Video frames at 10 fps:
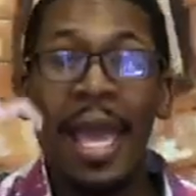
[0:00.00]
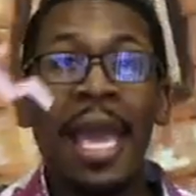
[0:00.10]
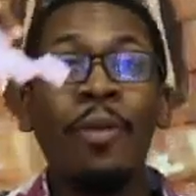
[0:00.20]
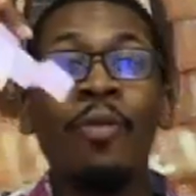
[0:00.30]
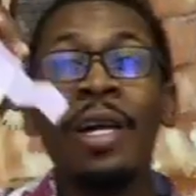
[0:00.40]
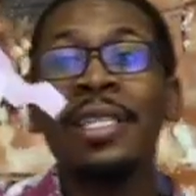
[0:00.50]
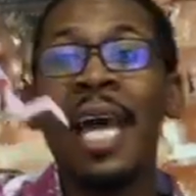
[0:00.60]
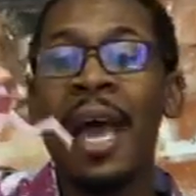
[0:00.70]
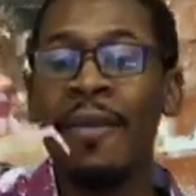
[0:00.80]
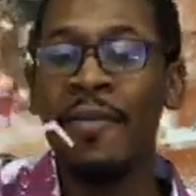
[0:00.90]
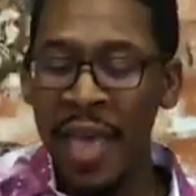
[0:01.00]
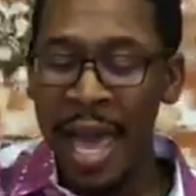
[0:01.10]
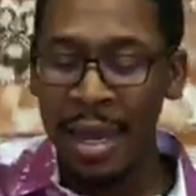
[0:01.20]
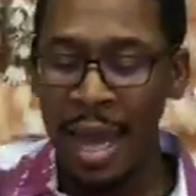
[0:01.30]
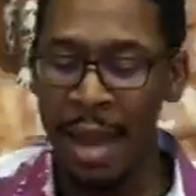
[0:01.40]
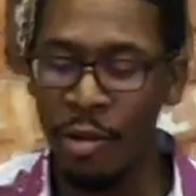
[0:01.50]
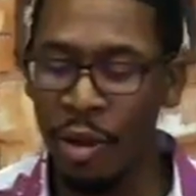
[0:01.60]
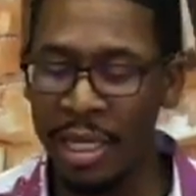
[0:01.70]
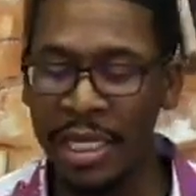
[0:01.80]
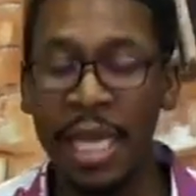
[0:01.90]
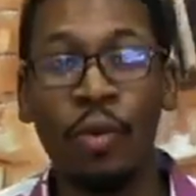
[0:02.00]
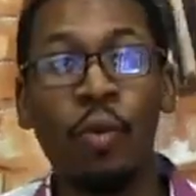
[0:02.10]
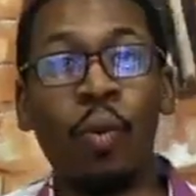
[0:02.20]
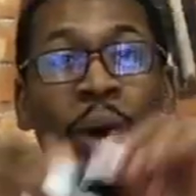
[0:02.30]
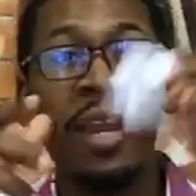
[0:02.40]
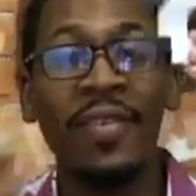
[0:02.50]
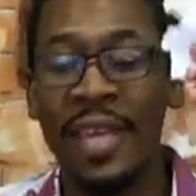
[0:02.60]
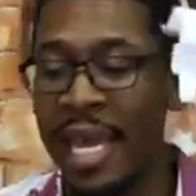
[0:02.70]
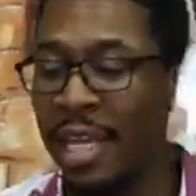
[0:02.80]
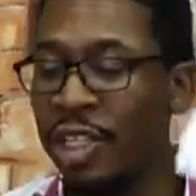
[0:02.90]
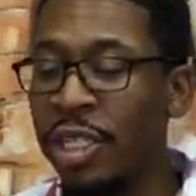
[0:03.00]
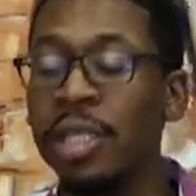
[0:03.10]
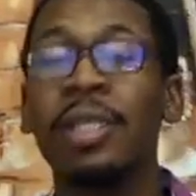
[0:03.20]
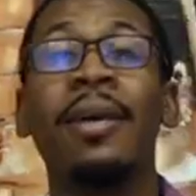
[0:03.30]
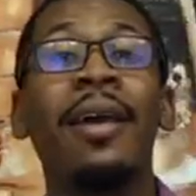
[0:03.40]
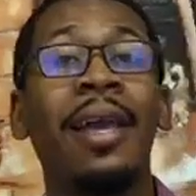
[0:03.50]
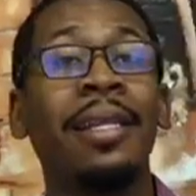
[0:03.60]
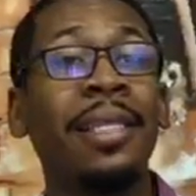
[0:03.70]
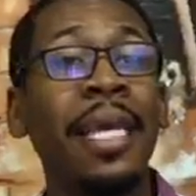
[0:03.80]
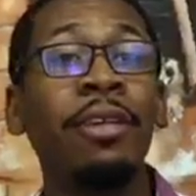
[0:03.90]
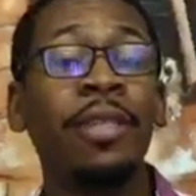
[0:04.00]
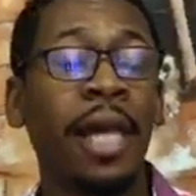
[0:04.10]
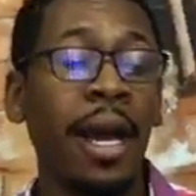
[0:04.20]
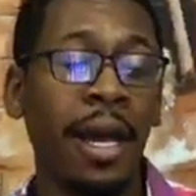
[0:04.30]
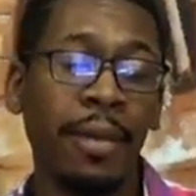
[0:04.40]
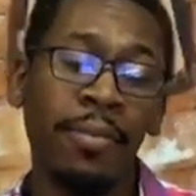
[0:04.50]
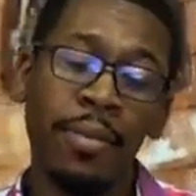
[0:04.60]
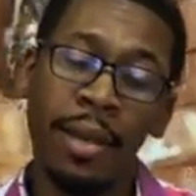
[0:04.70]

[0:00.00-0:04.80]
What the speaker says: And once I have that, I'm going to take one of the edges and take your time,